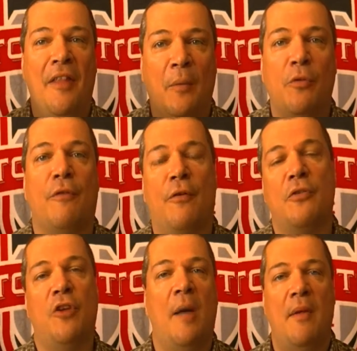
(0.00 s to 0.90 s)
I think was the
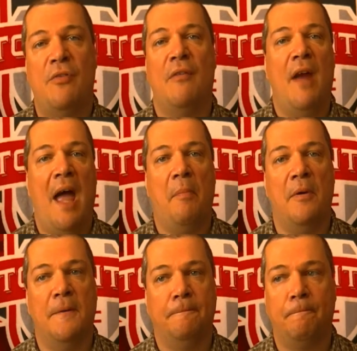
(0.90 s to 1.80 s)
first time that's ever
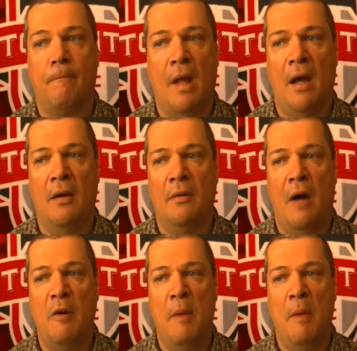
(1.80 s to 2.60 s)
happened. I